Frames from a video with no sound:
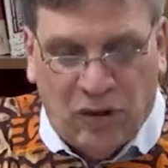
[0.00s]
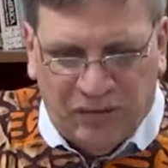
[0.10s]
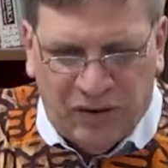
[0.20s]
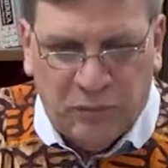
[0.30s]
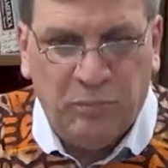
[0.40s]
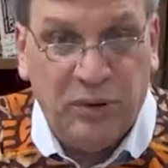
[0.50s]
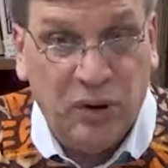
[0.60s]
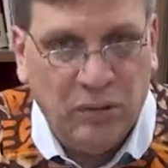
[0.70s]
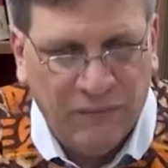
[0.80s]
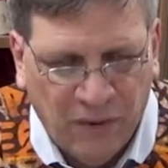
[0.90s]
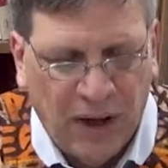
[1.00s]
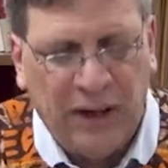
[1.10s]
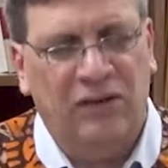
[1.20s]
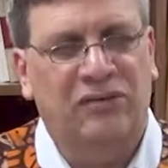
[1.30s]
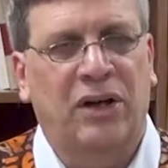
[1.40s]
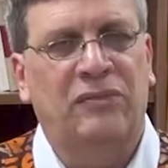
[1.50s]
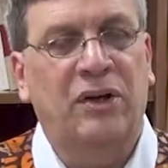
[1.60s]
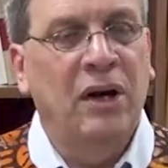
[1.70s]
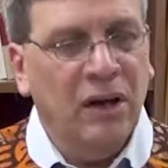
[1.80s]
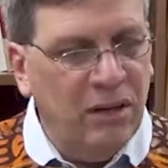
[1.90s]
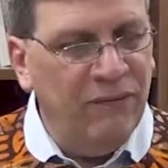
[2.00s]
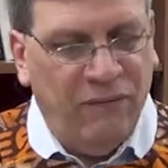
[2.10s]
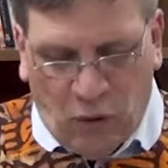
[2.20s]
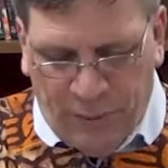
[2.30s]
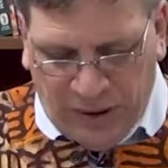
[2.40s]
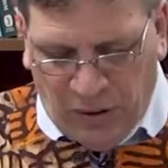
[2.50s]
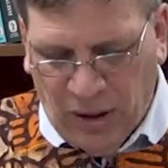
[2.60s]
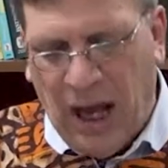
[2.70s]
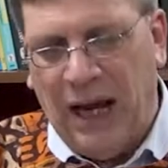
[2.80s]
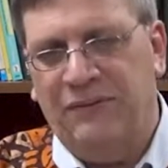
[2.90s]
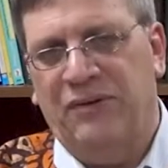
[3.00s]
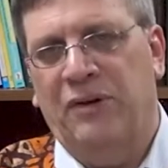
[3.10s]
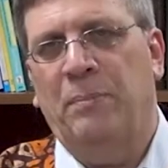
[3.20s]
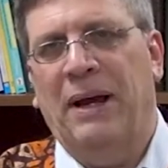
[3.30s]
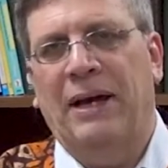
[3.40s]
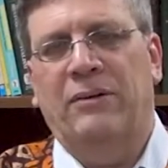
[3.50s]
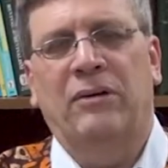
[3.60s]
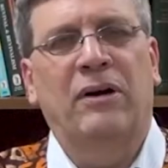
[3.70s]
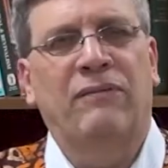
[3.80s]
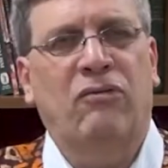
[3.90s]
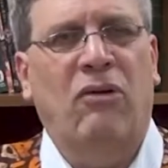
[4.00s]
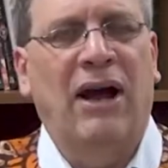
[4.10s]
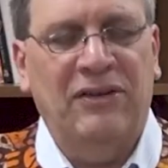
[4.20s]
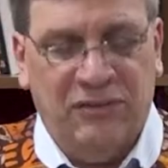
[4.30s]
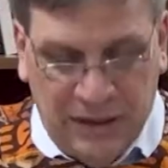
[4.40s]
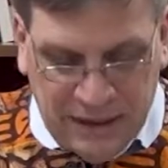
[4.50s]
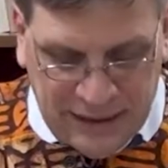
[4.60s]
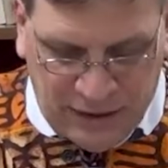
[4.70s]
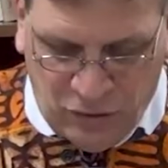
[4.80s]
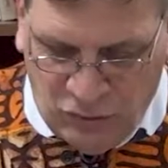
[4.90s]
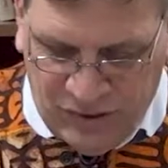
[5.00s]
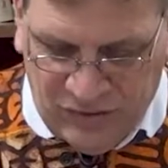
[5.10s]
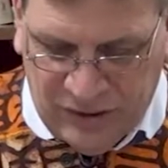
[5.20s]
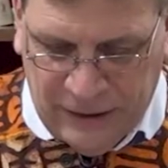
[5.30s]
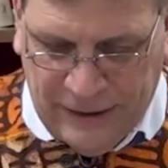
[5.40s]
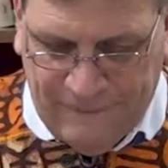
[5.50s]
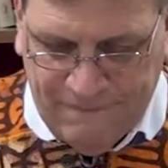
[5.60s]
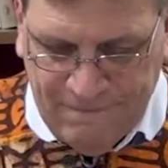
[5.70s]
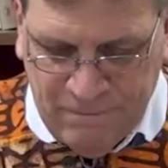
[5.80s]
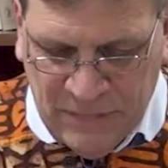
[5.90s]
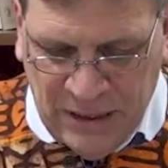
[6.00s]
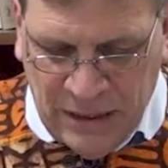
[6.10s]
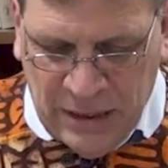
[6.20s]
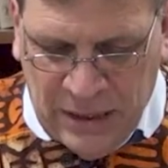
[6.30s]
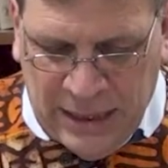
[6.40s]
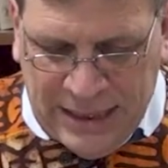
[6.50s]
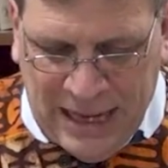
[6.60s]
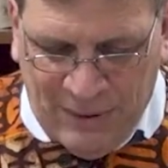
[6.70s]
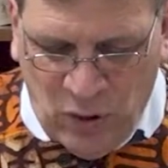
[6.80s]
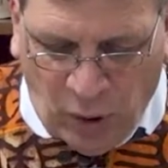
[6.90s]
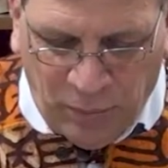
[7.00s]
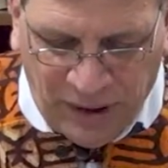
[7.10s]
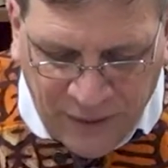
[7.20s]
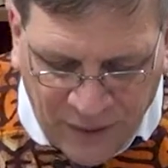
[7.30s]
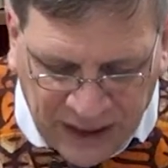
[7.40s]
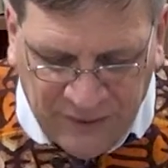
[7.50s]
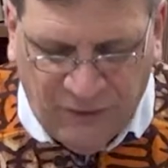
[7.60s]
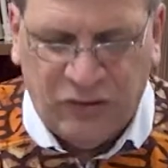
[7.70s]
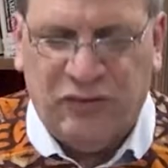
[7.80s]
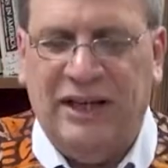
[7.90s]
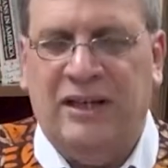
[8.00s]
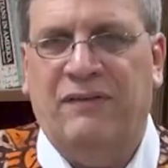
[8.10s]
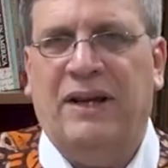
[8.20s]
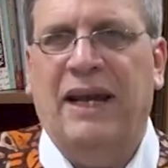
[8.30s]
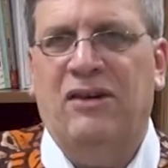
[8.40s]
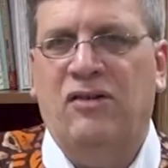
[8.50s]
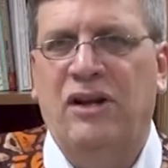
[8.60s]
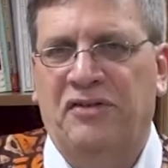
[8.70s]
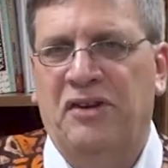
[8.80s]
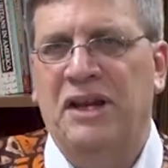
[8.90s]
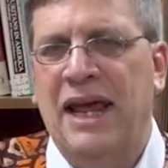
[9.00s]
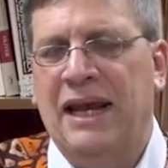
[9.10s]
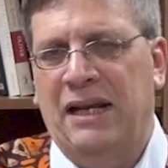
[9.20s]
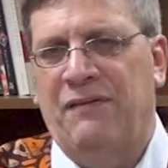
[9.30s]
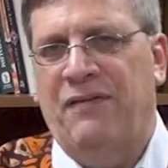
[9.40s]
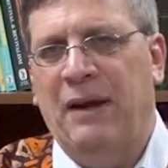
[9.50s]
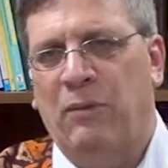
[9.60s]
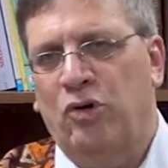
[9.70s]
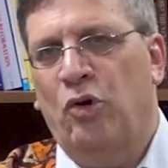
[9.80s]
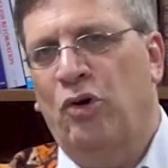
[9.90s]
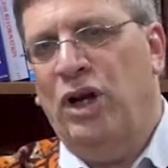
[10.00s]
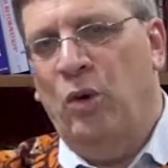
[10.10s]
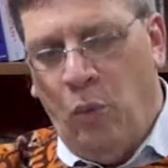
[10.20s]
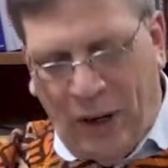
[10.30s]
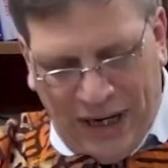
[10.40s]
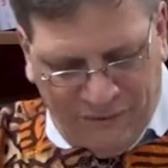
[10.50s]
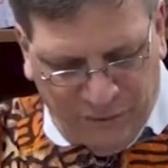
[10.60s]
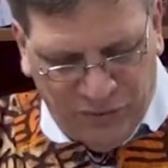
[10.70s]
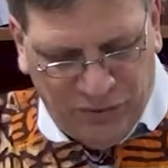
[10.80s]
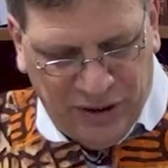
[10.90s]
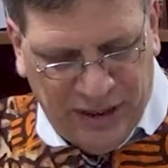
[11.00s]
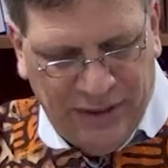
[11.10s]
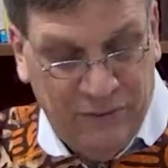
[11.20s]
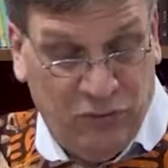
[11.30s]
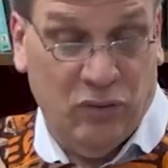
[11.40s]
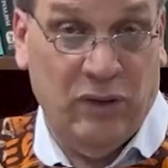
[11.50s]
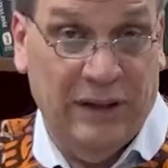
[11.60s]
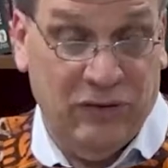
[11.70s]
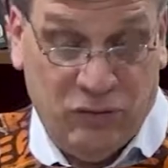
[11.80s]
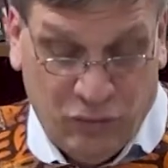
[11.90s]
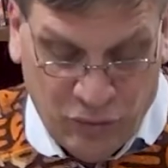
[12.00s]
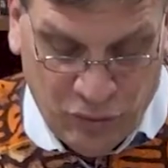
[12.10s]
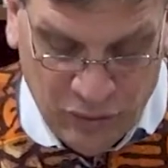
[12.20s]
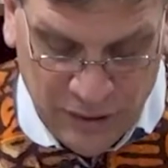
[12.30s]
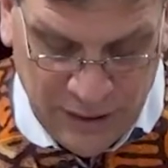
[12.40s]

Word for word: John says purifying ourselves, conforming our lives to the pattern of Christ increasingly. Now, we normally think of our sanctification as a negative thing. We're turning away from sin, and certainly that's true.